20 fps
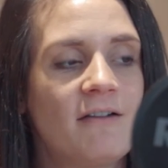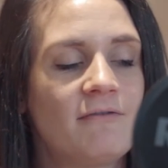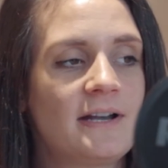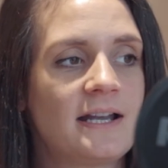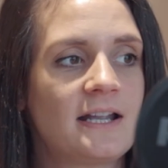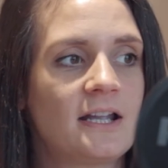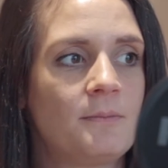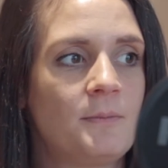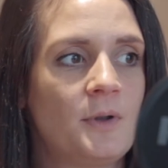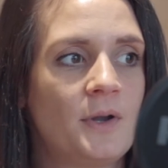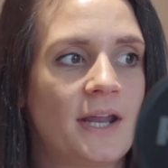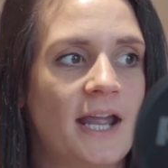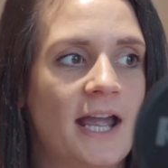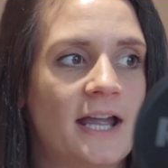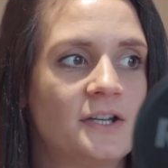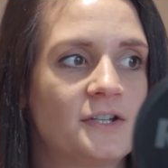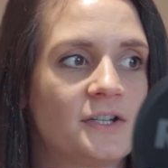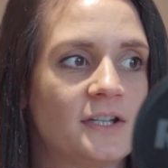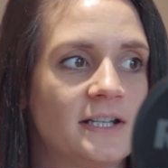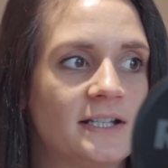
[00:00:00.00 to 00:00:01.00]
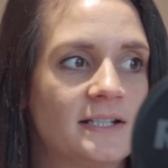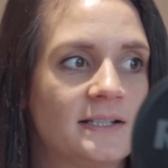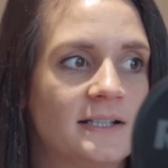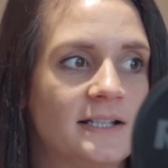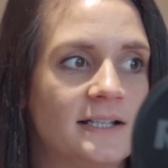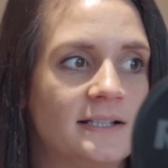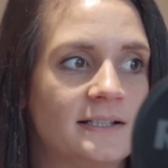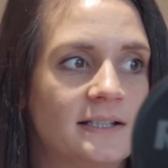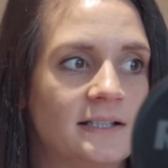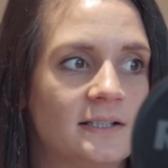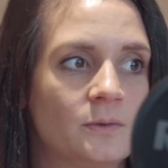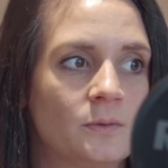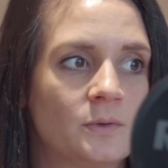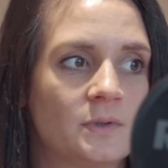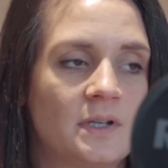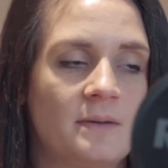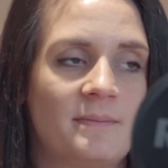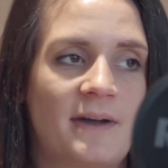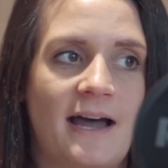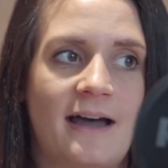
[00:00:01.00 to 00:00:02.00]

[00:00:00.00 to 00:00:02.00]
really communication is also about